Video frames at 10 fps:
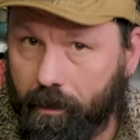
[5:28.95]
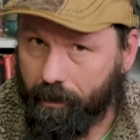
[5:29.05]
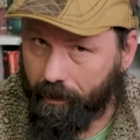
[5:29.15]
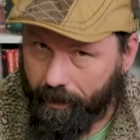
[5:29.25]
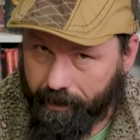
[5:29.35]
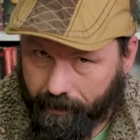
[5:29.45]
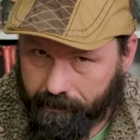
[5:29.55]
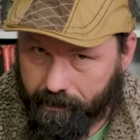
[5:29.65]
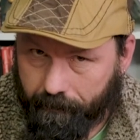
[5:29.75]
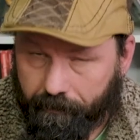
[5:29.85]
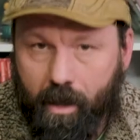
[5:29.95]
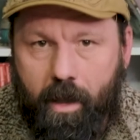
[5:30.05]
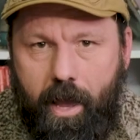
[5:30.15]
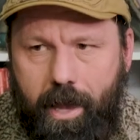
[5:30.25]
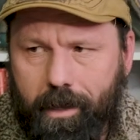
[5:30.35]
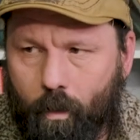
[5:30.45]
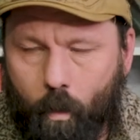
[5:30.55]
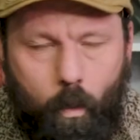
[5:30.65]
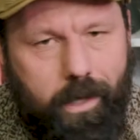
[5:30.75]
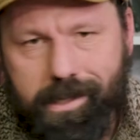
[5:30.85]
Context. And
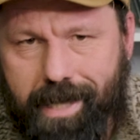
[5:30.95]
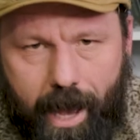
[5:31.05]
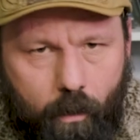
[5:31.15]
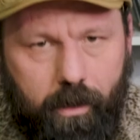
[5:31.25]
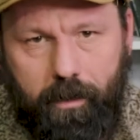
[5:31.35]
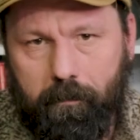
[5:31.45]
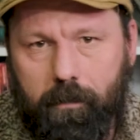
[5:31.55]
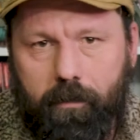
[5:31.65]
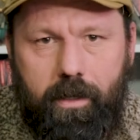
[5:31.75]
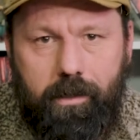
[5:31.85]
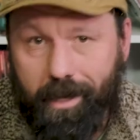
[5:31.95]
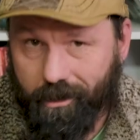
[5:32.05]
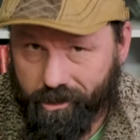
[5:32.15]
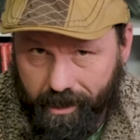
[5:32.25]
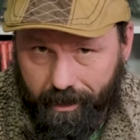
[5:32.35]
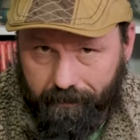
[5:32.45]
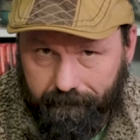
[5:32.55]
what is the outcome of the entire scene?